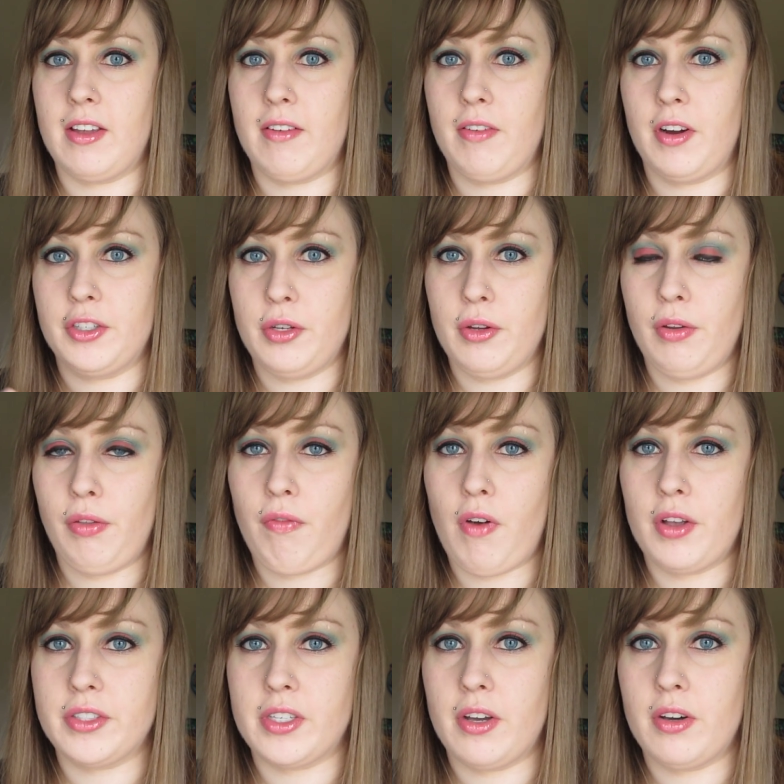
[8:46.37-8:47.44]
If our tooth
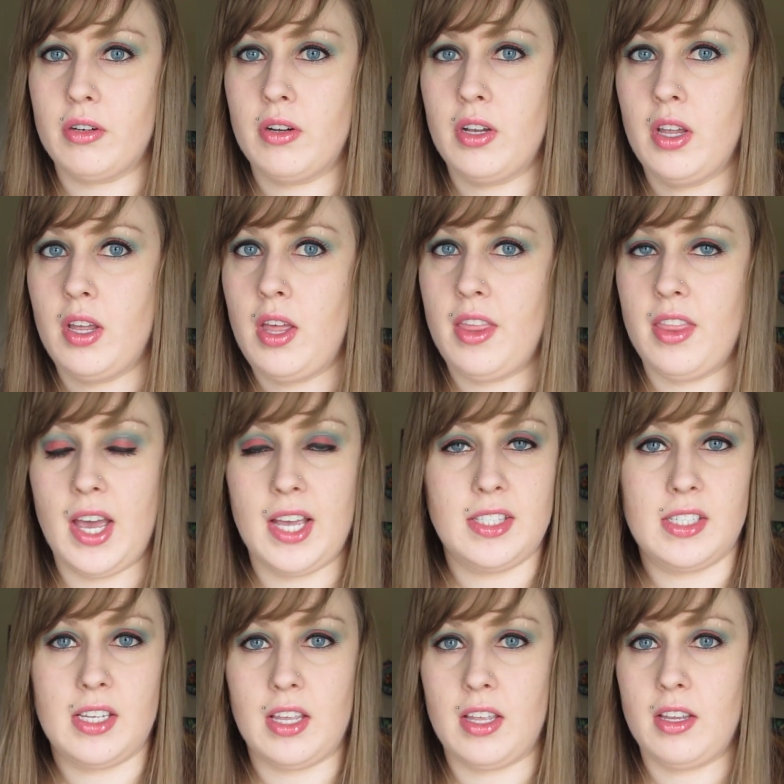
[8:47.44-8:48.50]
falls out,
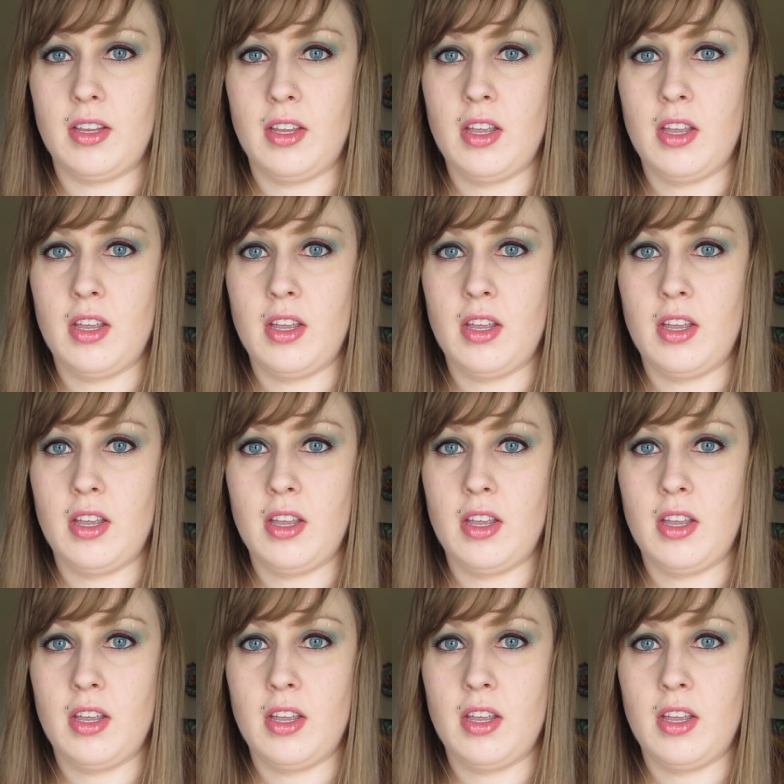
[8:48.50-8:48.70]
that's it.